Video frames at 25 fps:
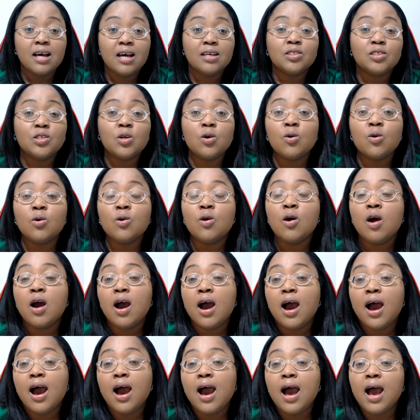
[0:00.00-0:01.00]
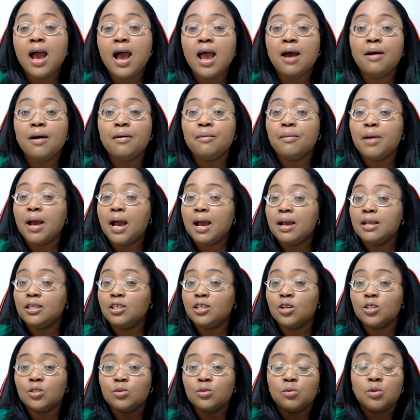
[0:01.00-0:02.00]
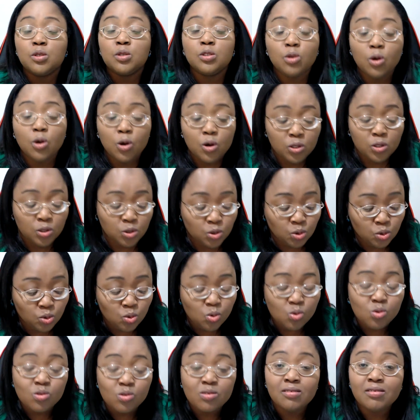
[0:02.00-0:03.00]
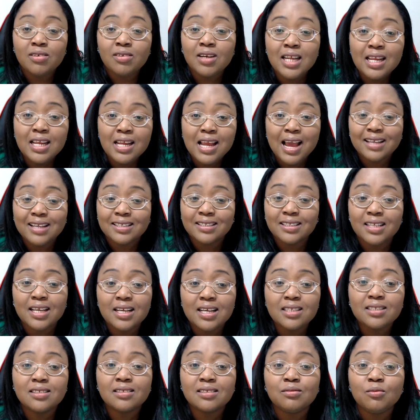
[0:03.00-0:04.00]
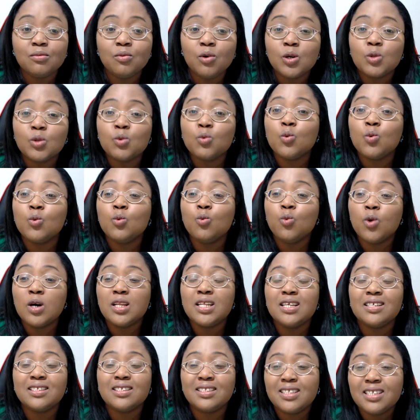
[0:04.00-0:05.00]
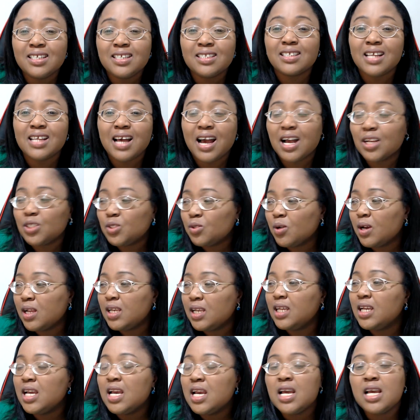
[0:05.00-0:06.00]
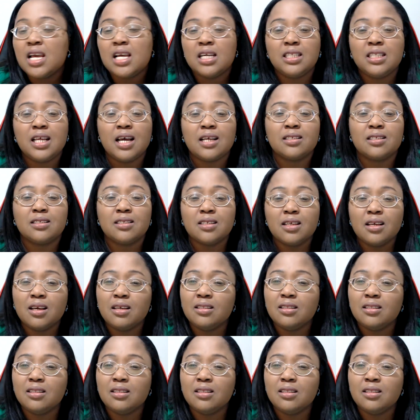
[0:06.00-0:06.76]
So I just want us to reassess what is this actually that